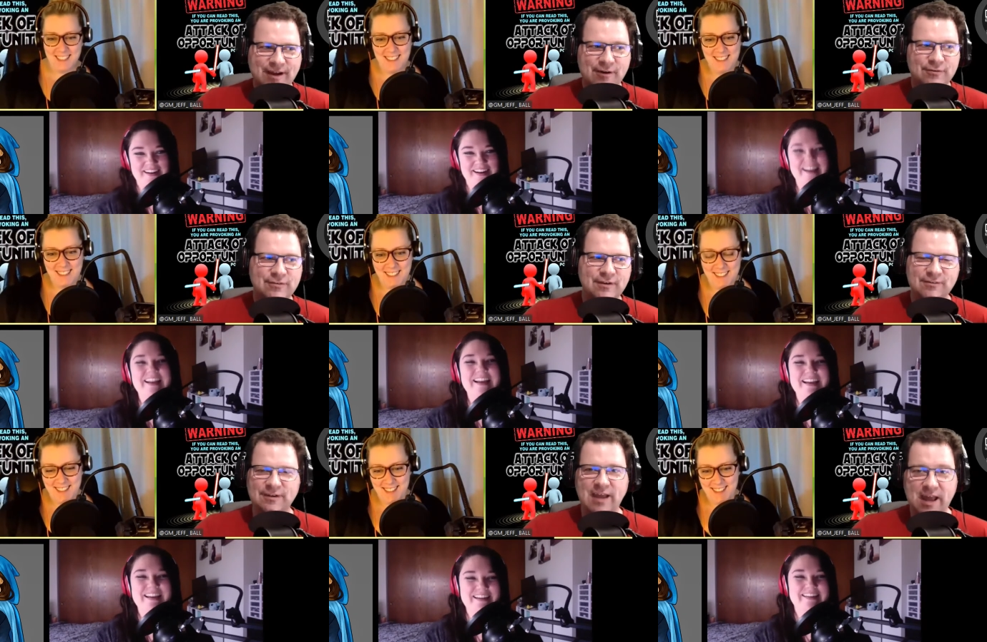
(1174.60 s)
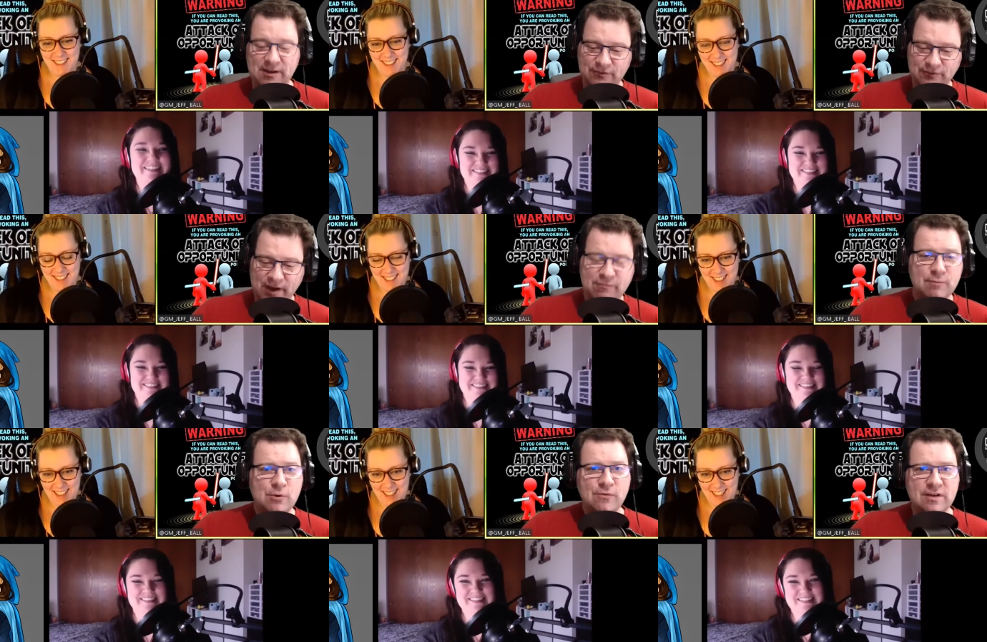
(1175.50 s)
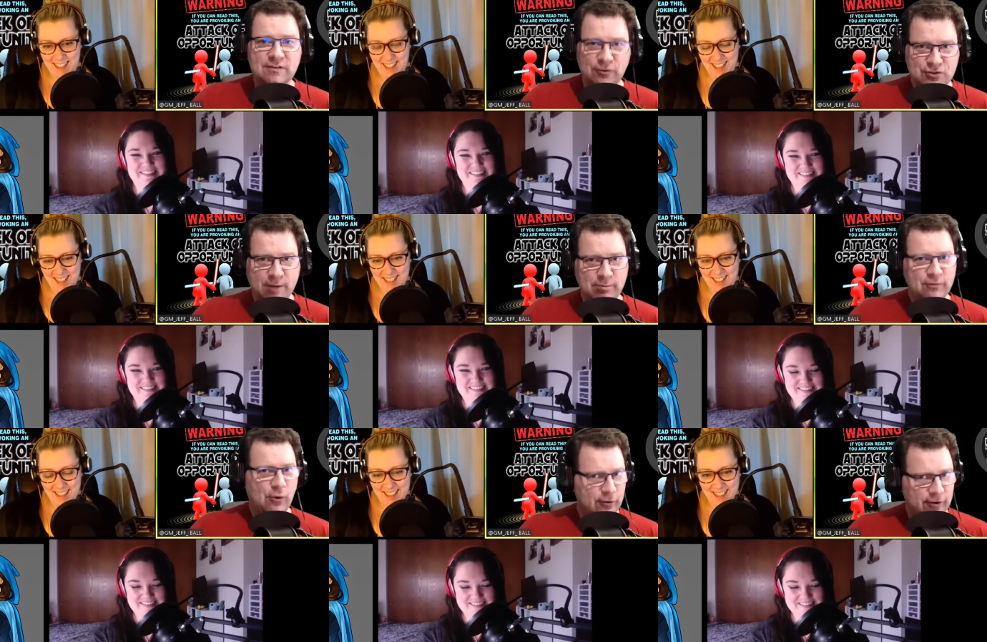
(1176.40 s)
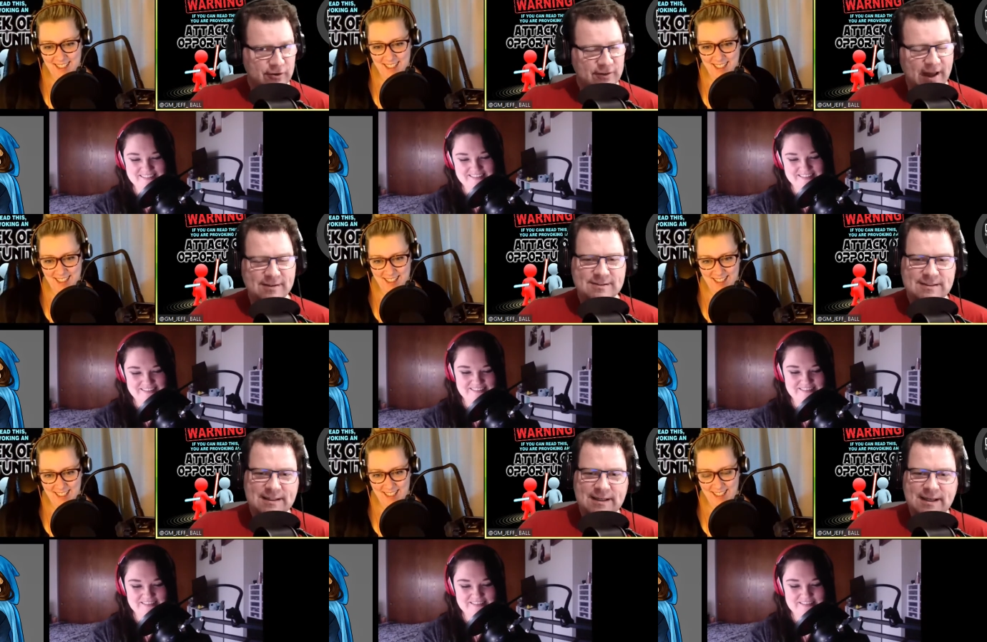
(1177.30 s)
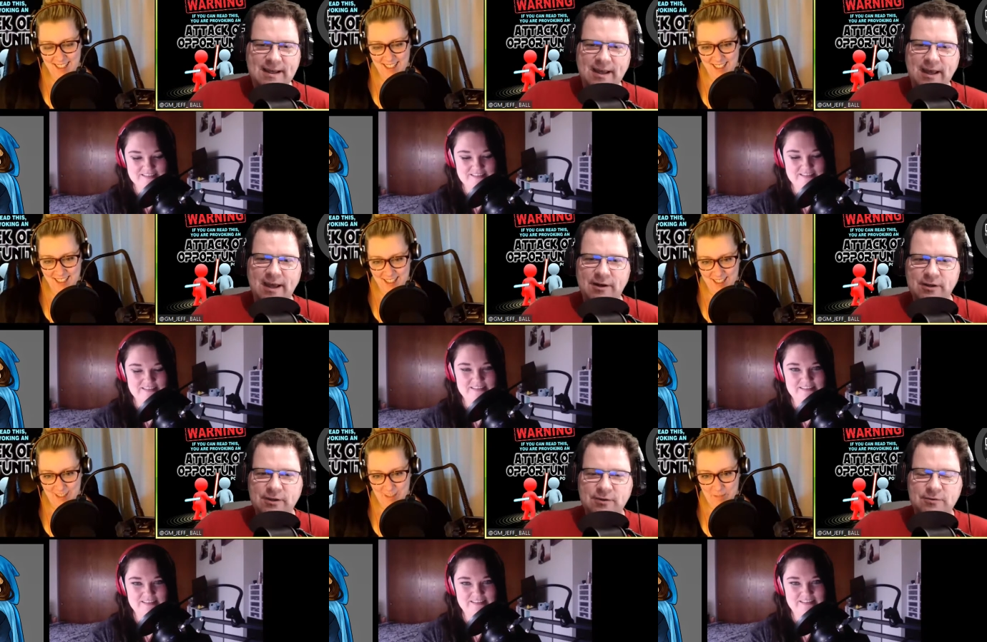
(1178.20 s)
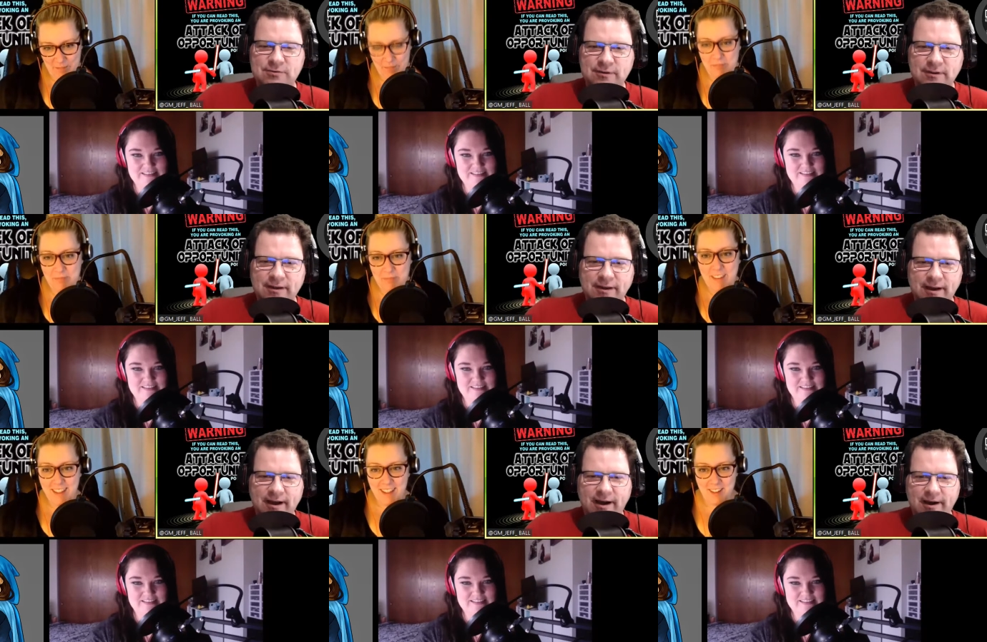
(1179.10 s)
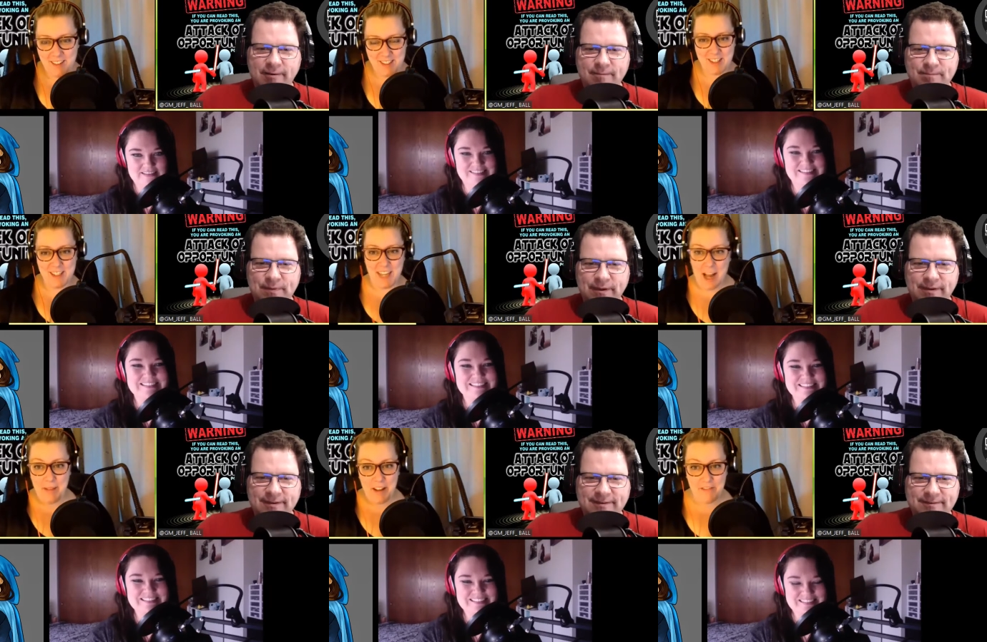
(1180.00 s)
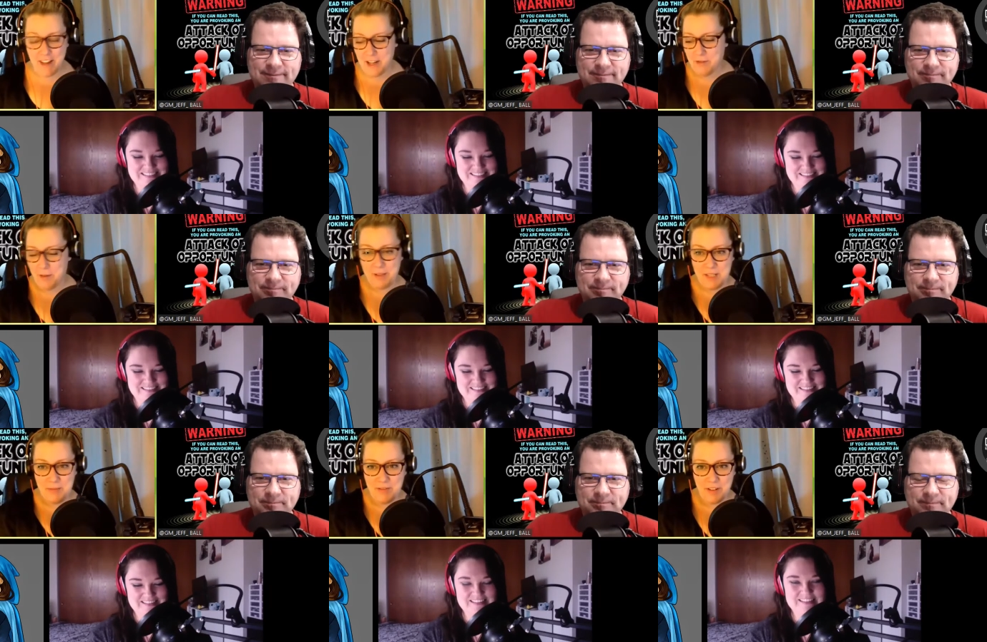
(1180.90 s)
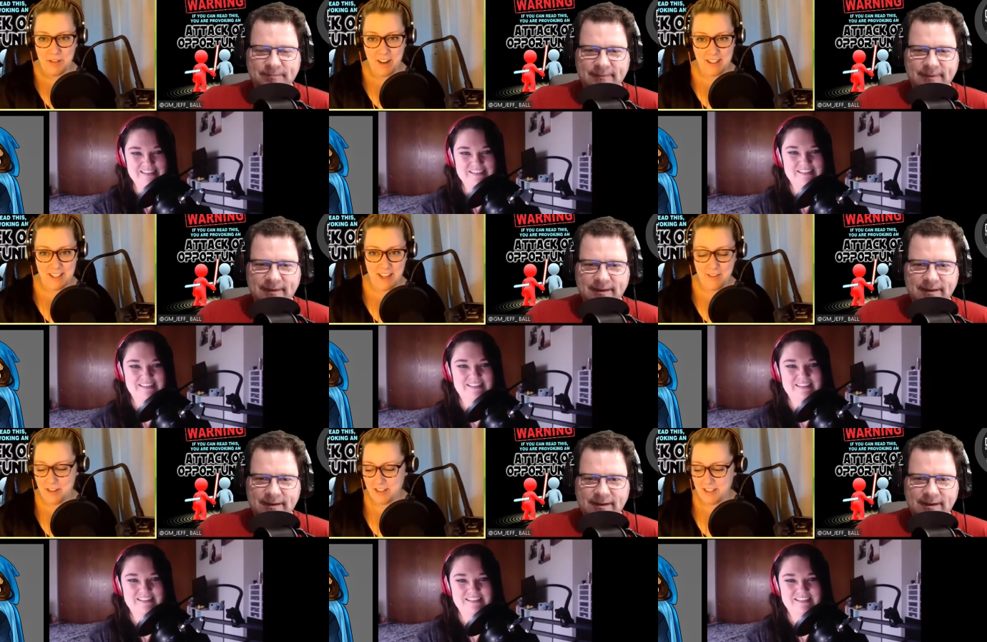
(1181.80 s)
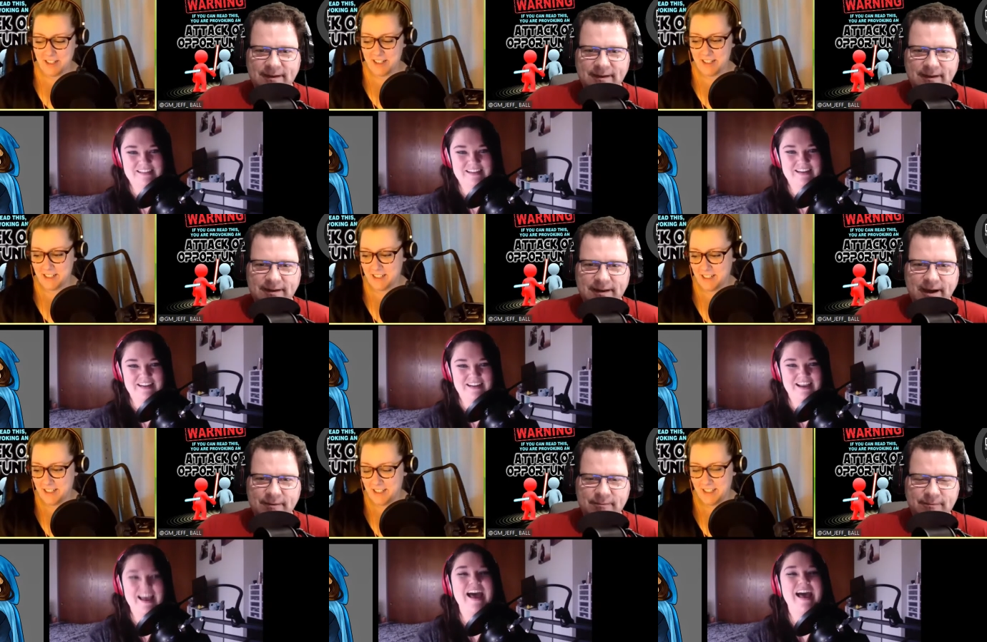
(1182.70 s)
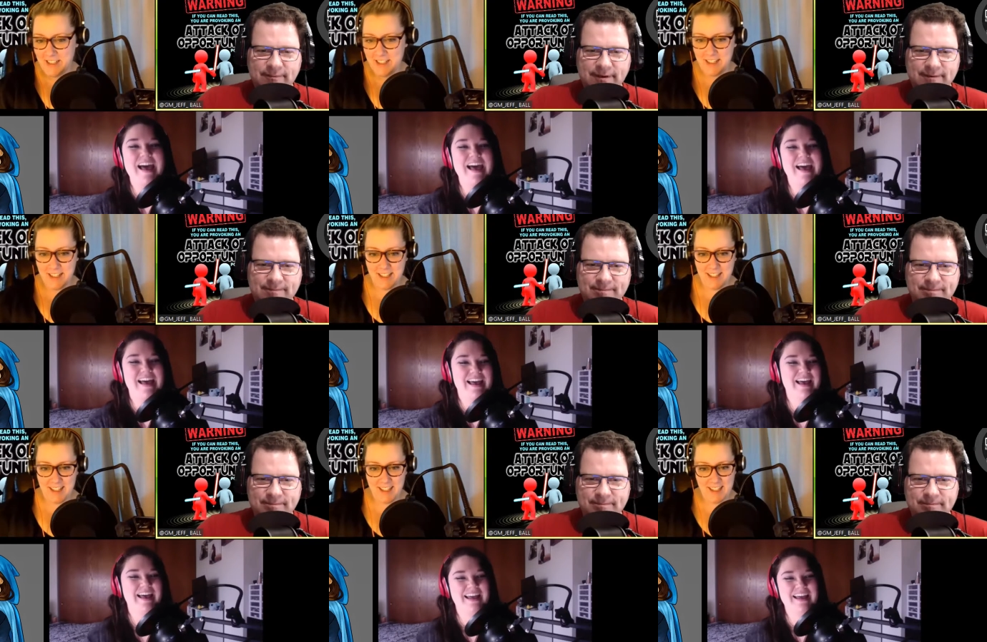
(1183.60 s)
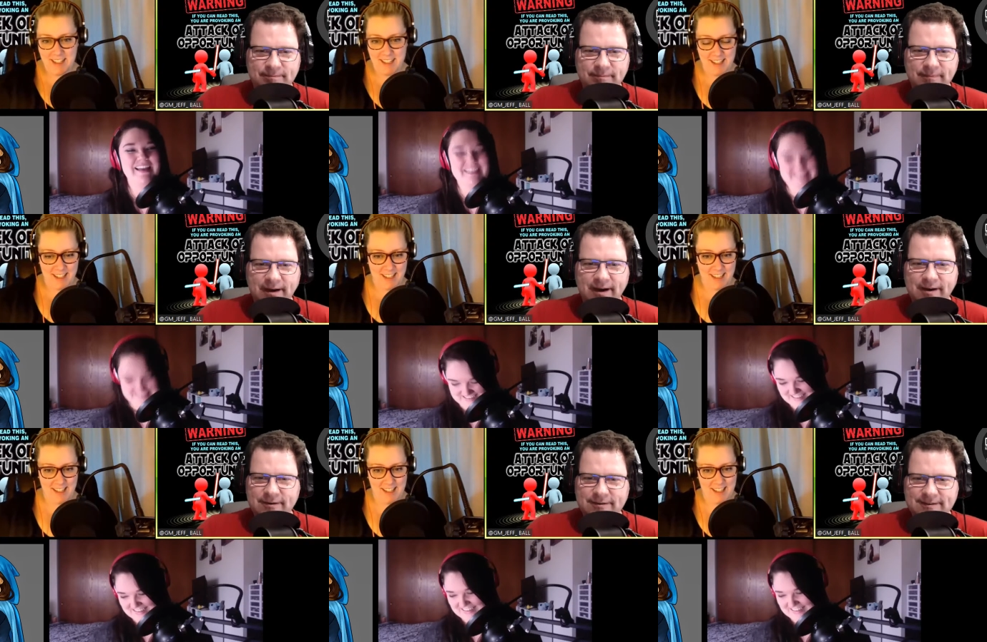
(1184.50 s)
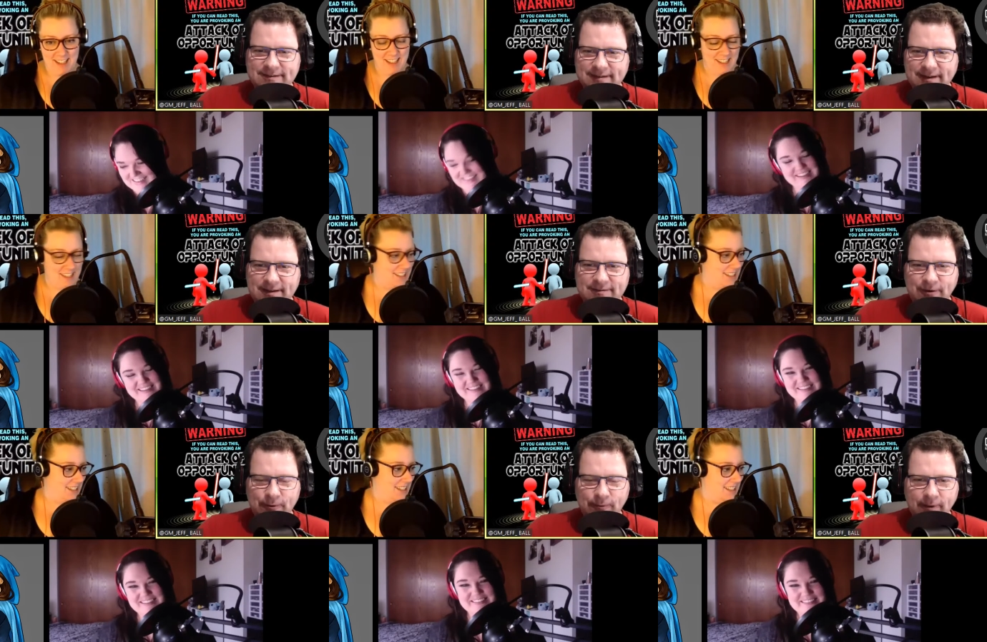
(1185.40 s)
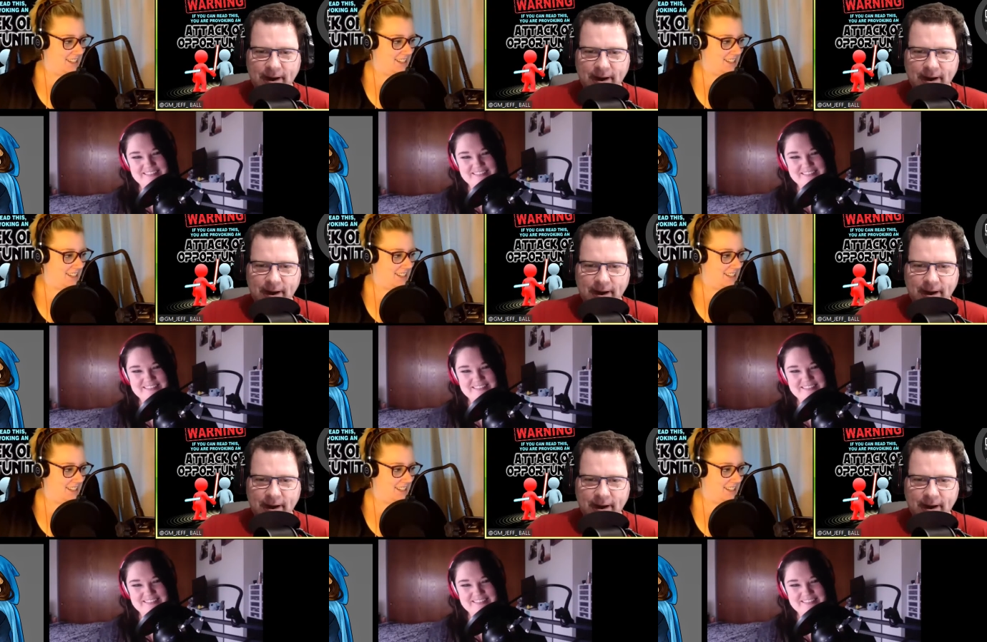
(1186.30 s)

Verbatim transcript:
Speaker 1: I was thinking like, and his favorite movie is Little Shop of Horrors, and and on it goes. Um, I was gonna um, say I
Speaker 2: might find a replacement for Roxy after all these years.
Speaker 1: Yeah, yeah. Oh, jeez. So,